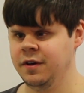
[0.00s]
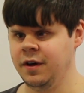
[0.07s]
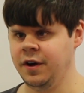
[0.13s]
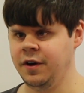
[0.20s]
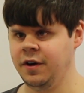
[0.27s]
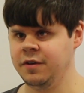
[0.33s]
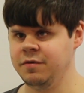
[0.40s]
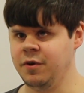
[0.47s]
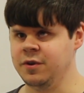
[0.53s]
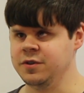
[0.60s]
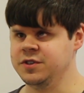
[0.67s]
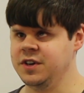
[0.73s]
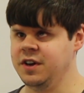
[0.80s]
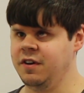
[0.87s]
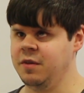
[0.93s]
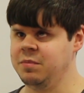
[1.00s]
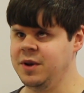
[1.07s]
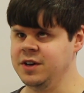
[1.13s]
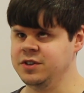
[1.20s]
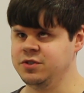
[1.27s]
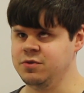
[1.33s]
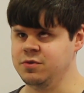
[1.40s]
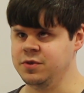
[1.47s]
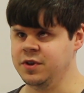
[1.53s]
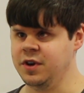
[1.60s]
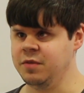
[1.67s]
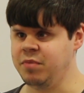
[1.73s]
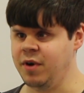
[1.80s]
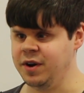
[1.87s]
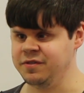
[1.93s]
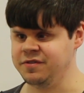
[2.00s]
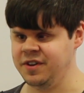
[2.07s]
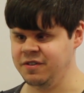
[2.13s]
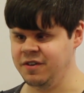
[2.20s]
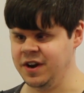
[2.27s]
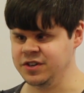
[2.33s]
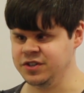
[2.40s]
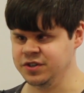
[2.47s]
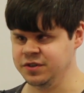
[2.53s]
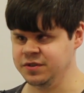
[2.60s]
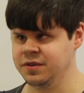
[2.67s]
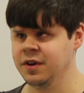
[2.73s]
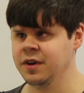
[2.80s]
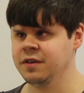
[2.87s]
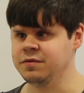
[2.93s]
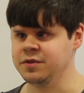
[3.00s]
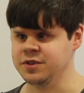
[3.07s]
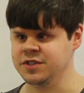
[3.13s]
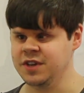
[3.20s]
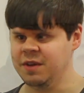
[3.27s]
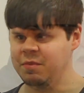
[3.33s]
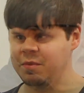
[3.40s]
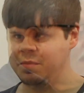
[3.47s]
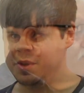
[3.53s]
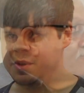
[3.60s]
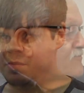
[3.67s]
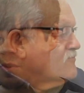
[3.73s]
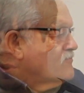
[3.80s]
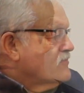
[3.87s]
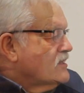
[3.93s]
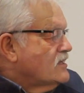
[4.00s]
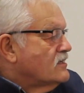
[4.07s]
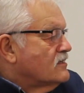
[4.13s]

and I volunteer at a place called the Brighton Federation for Disabled People.